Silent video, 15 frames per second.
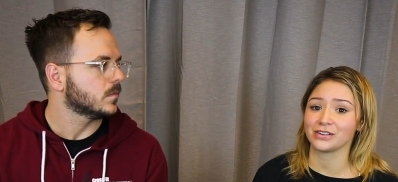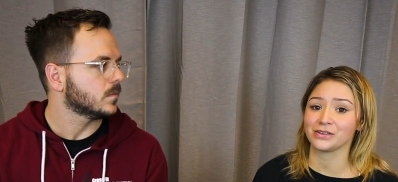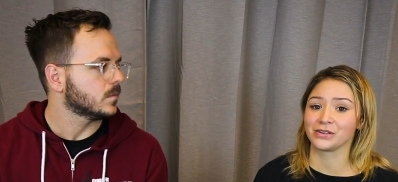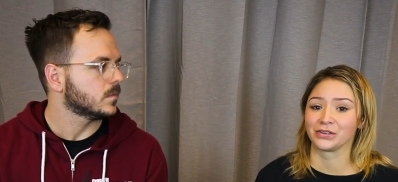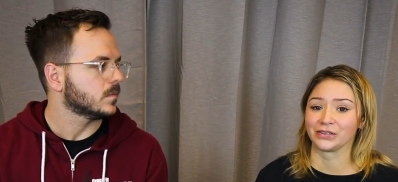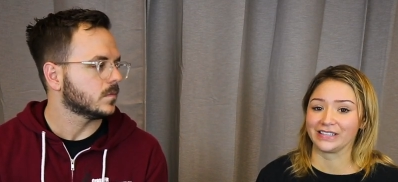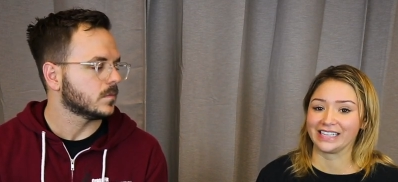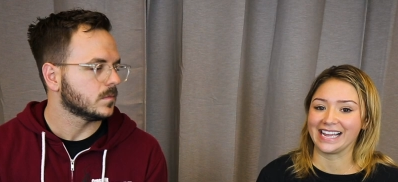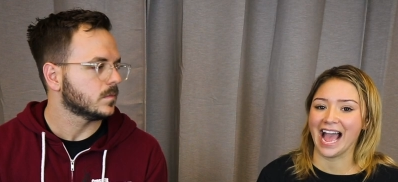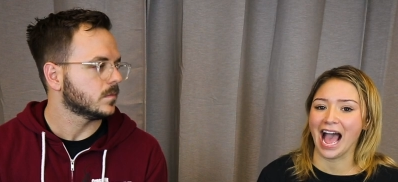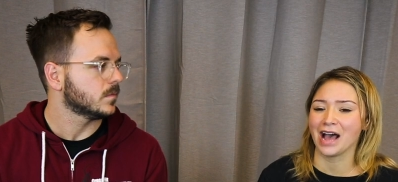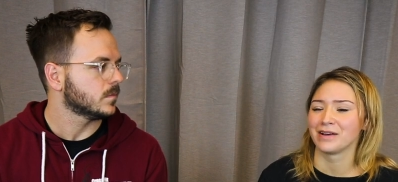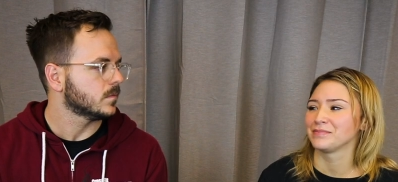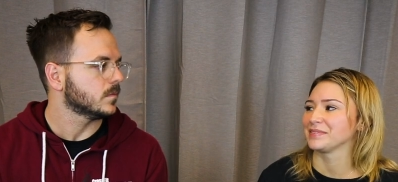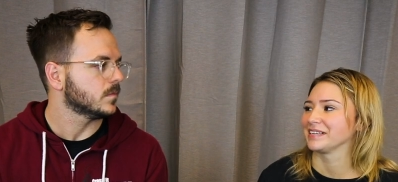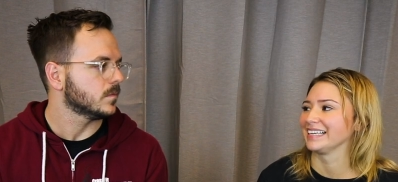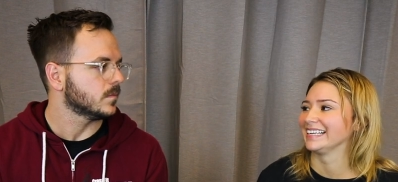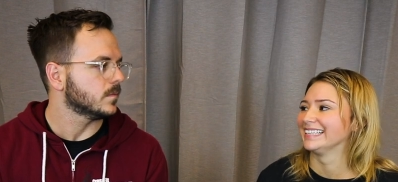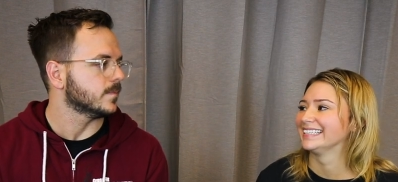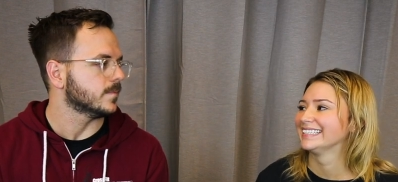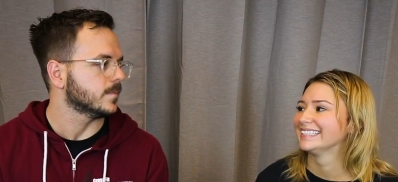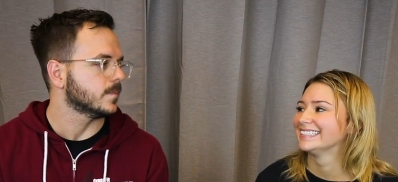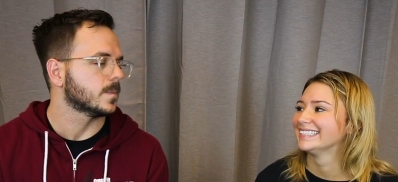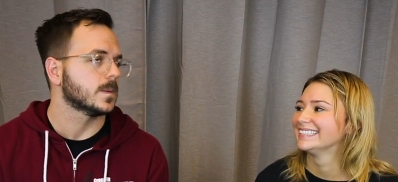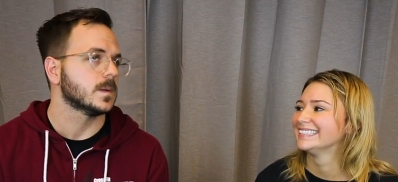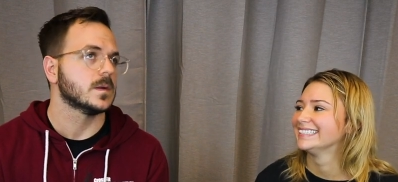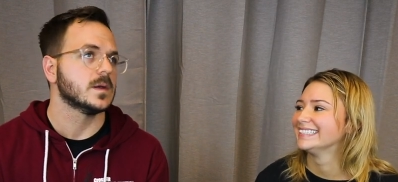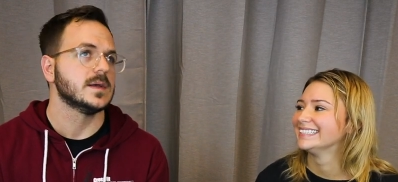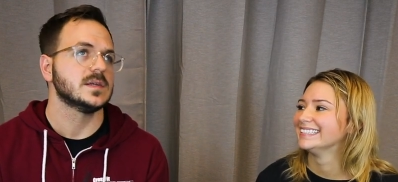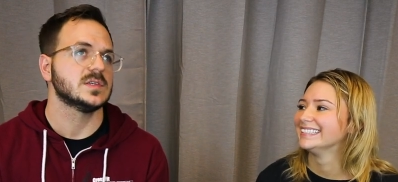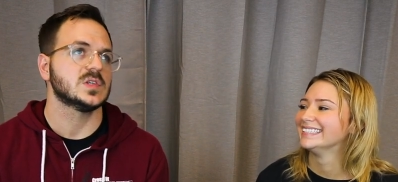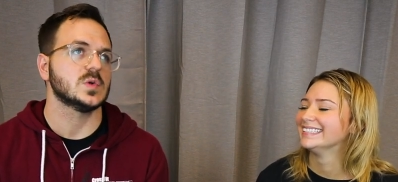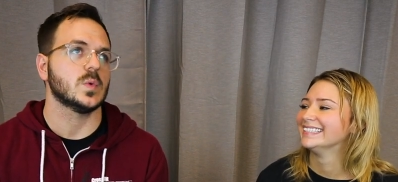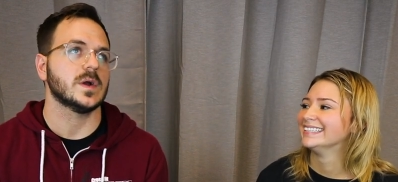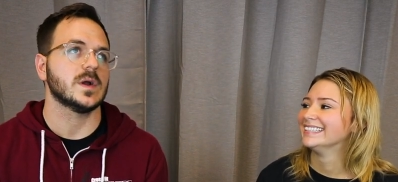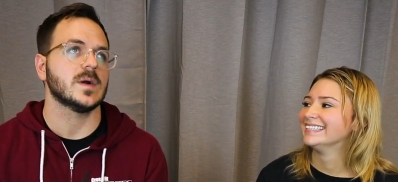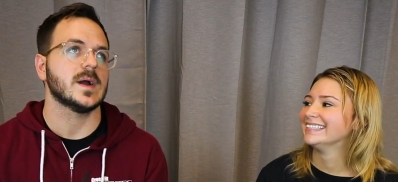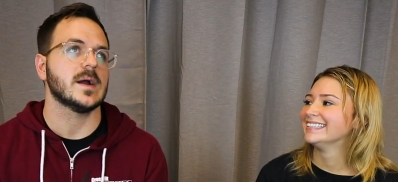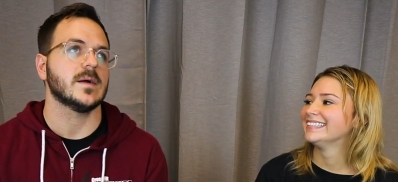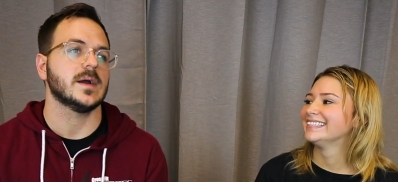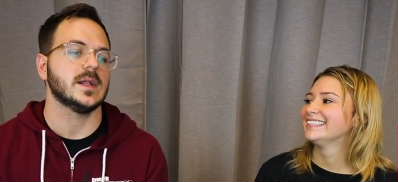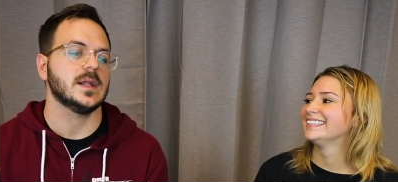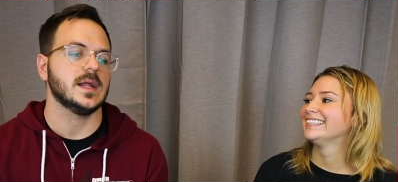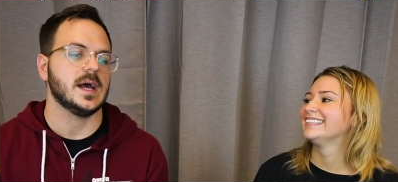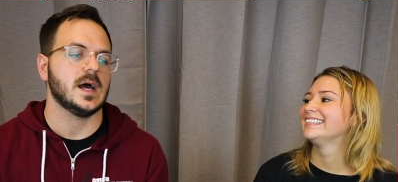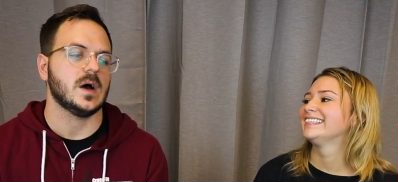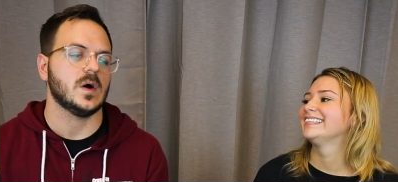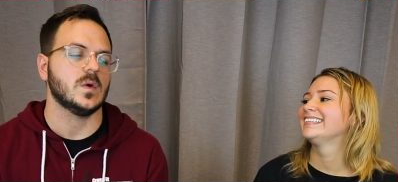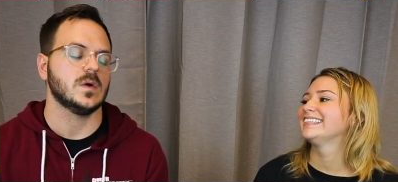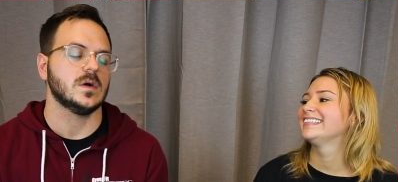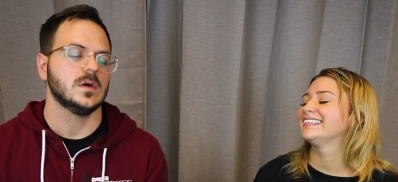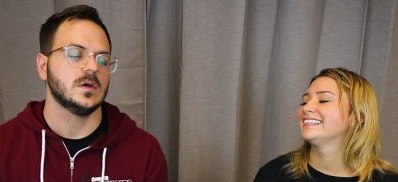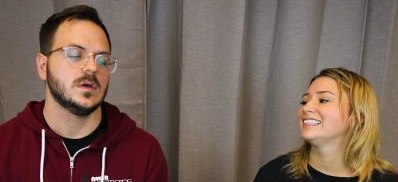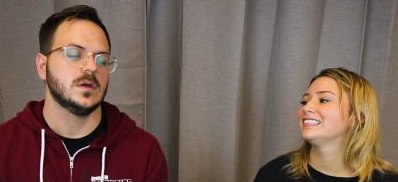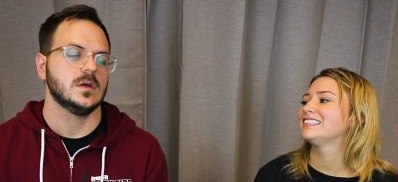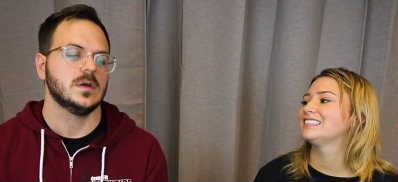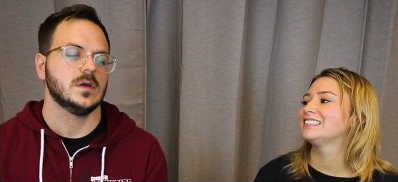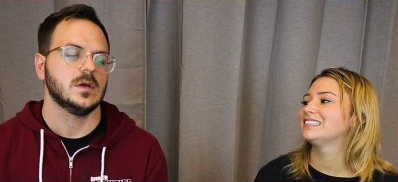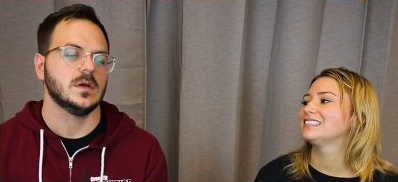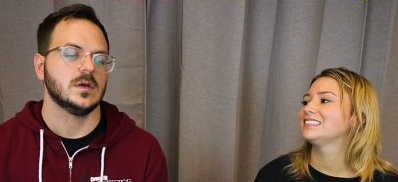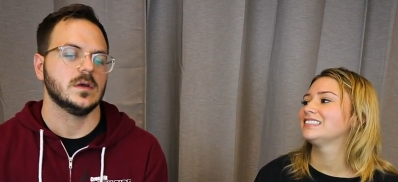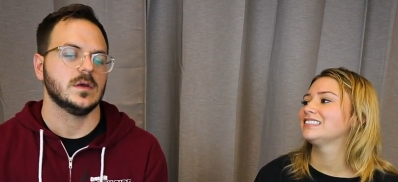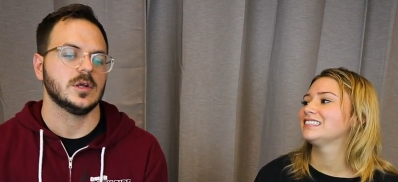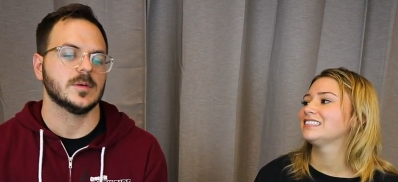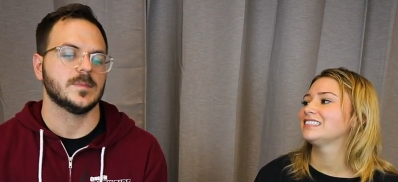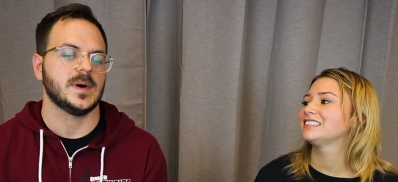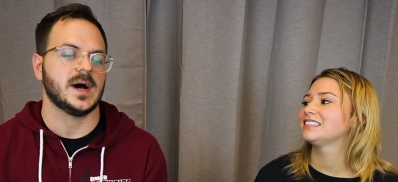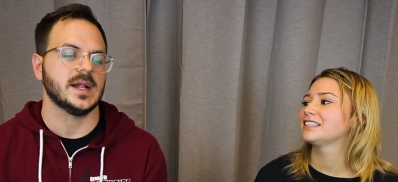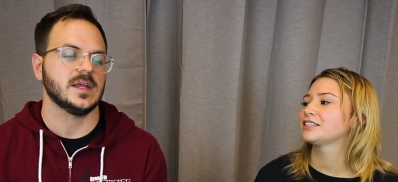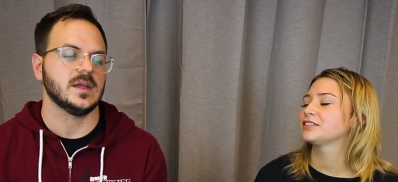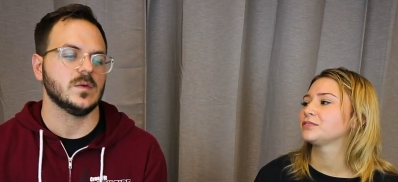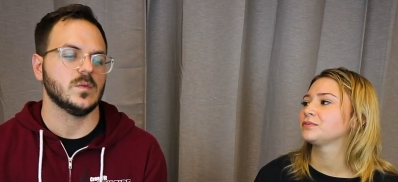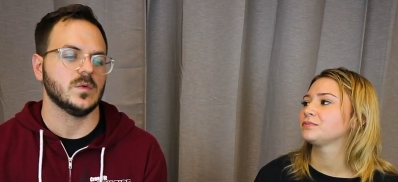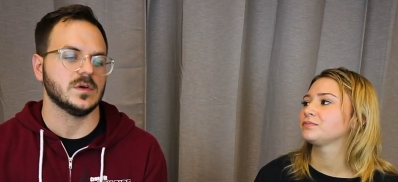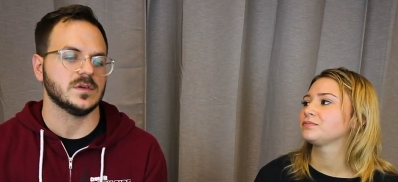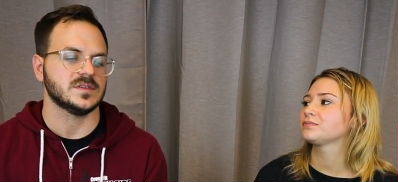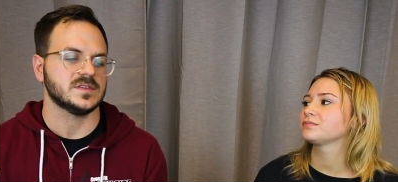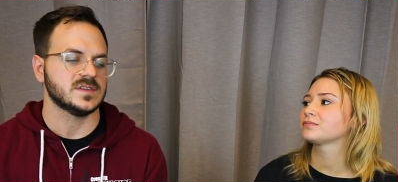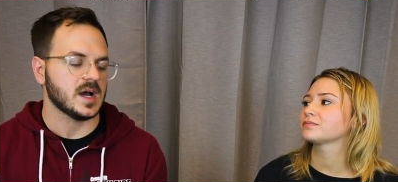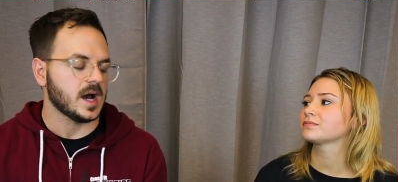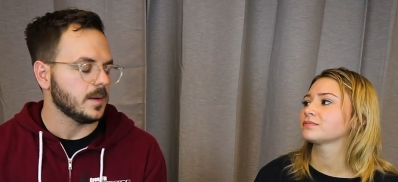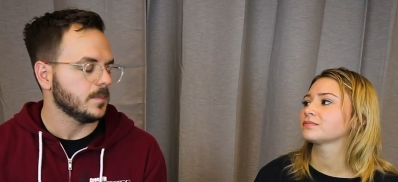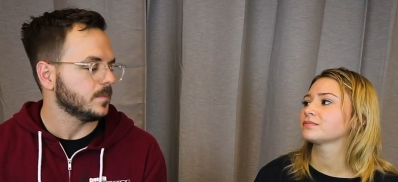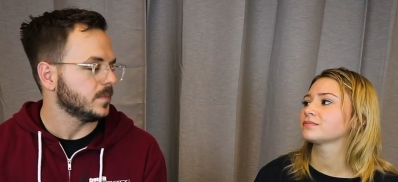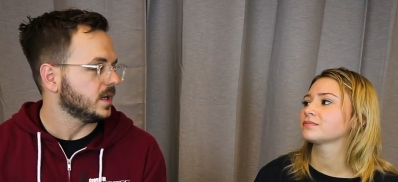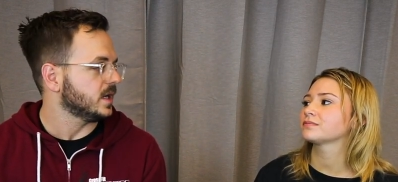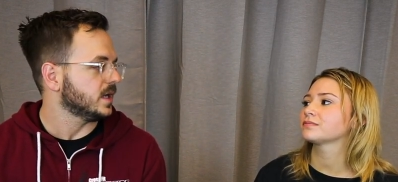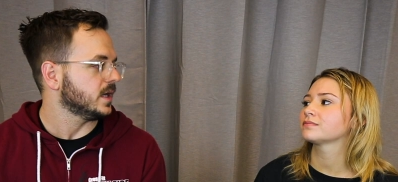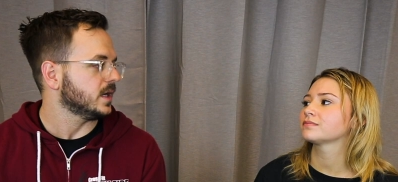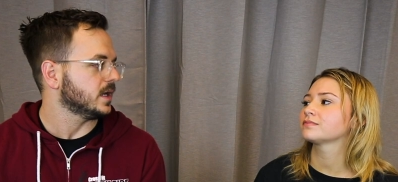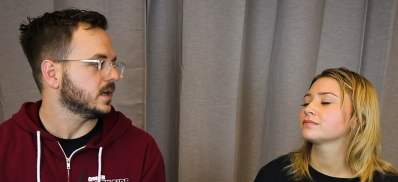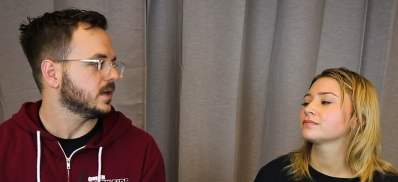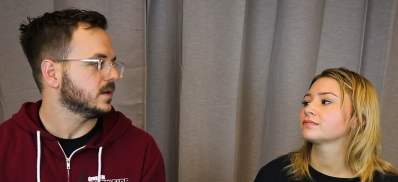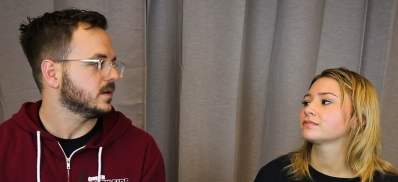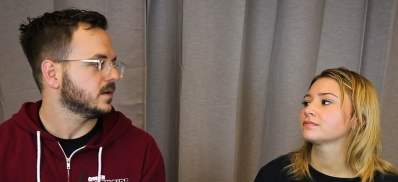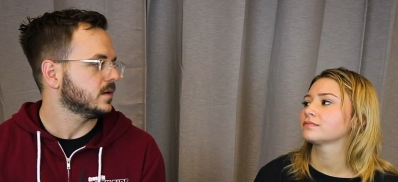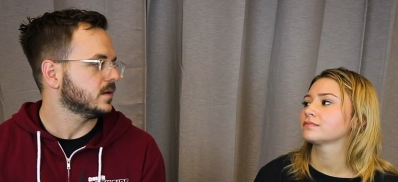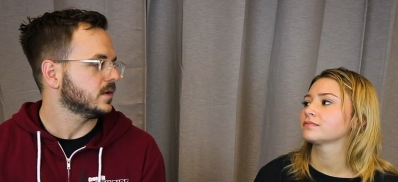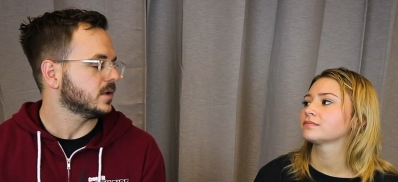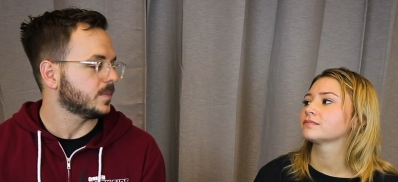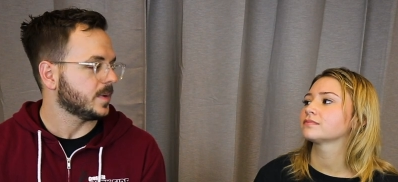Speaker 1: usually happen."
Speaker 2: Mm-hmm. So where you're at right now, your body will stop making, your